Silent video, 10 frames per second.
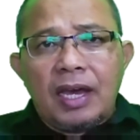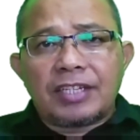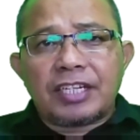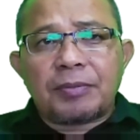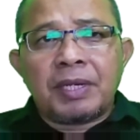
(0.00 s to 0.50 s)

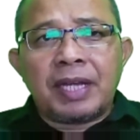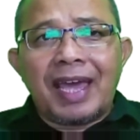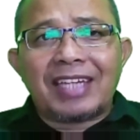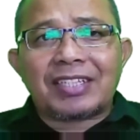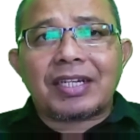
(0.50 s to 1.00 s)

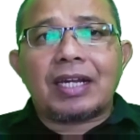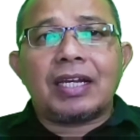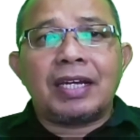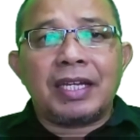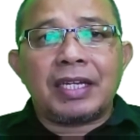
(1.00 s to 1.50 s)
Assessment as
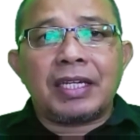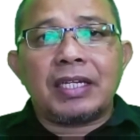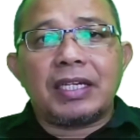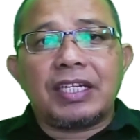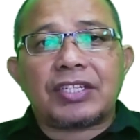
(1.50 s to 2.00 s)

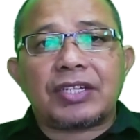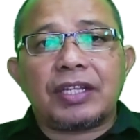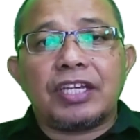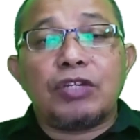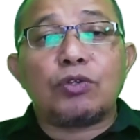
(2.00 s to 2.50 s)
learning is
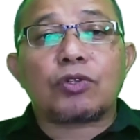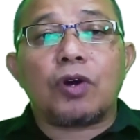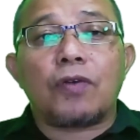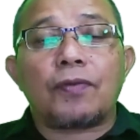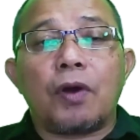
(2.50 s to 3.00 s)
the use
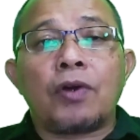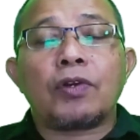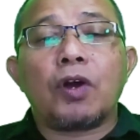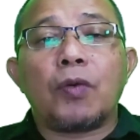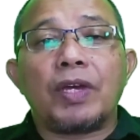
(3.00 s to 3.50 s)
of
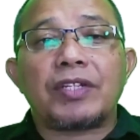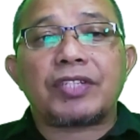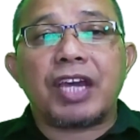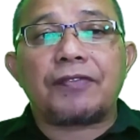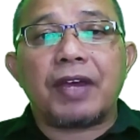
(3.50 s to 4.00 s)
ongoing
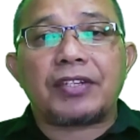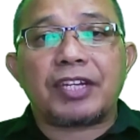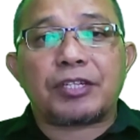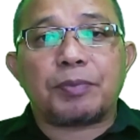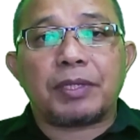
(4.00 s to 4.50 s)

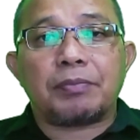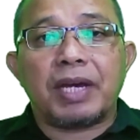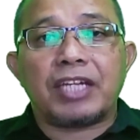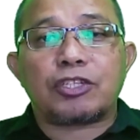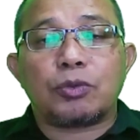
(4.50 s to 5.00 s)
self-assessment
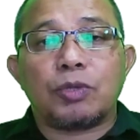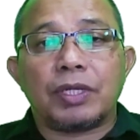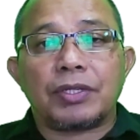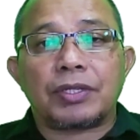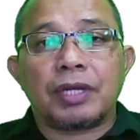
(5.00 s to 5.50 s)
by
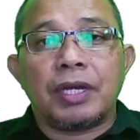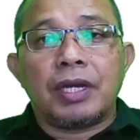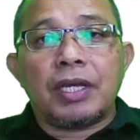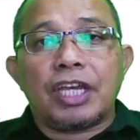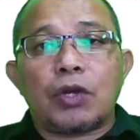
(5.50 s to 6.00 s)
students
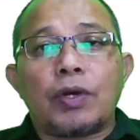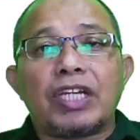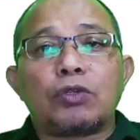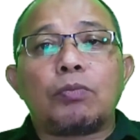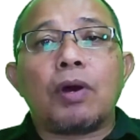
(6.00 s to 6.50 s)
in
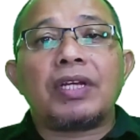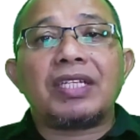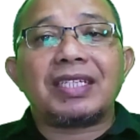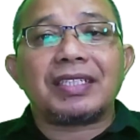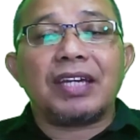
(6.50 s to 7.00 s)
order to
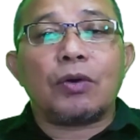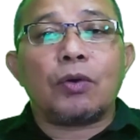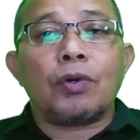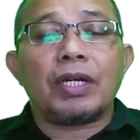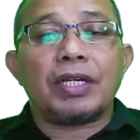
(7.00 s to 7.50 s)
monitor their
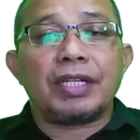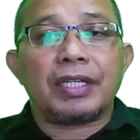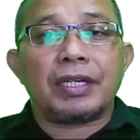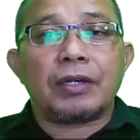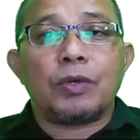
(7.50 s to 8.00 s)
own
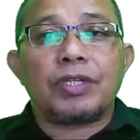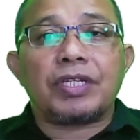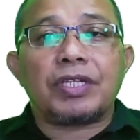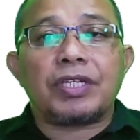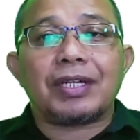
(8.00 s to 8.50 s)
learning,
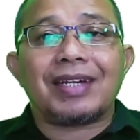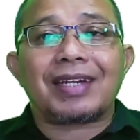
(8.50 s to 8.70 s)
which is